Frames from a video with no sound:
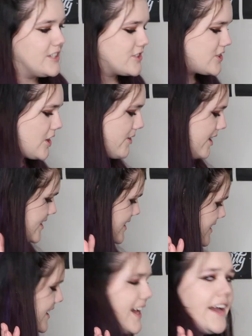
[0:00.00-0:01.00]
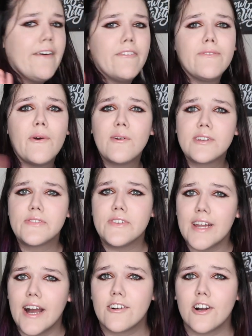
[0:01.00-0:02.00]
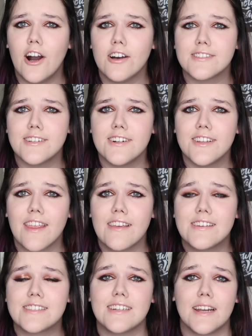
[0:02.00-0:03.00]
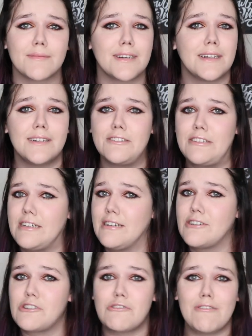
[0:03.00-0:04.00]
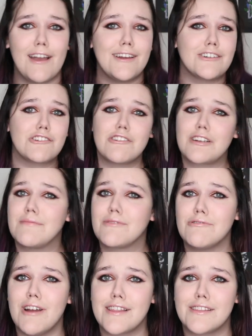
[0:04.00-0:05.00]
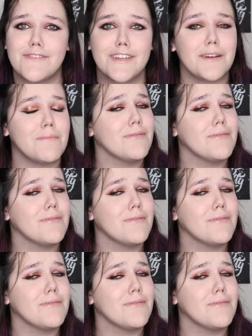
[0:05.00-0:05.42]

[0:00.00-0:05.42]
So I think I have 4 different alcohols that are on the list, and I'm gonna try to drink them throughout the video.